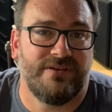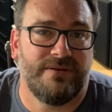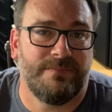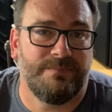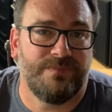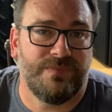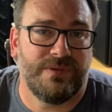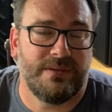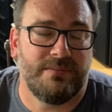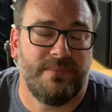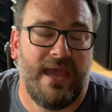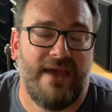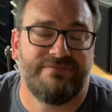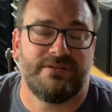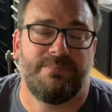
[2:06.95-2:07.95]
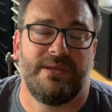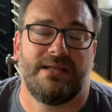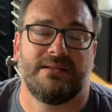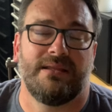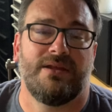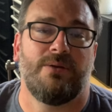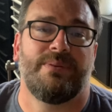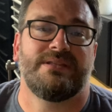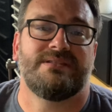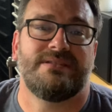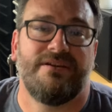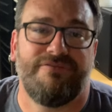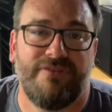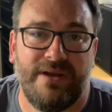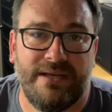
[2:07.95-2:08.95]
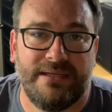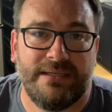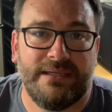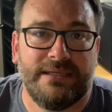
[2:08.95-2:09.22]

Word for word: to be a little bit different.